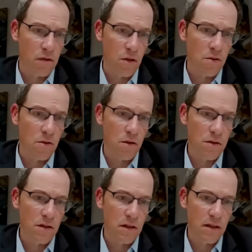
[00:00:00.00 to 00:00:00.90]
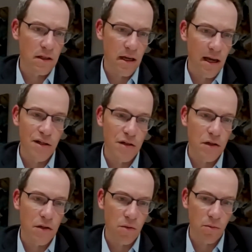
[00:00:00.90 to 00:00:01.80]
users to the
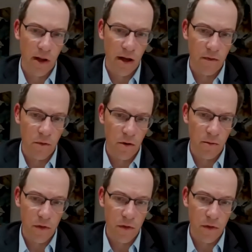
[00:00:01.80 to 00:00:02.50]
Agency Zoom platform.